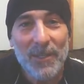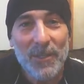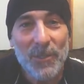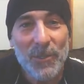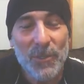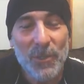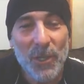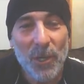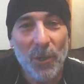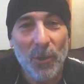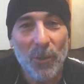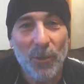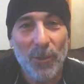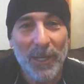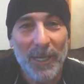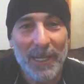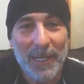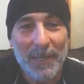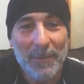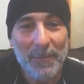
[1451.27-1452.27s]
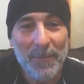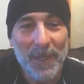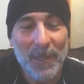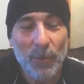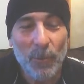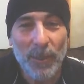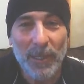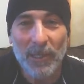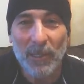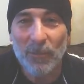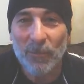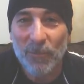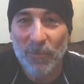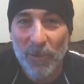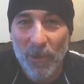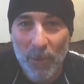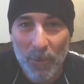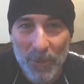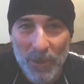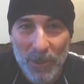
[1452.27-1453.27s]
So we look
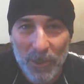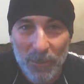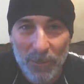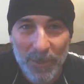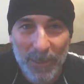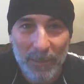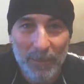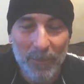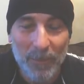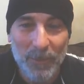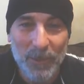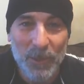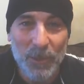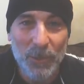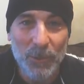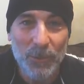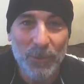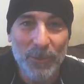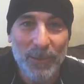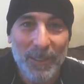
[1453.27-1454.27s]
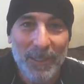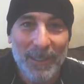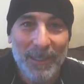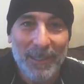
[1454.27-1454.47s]
forward to being able to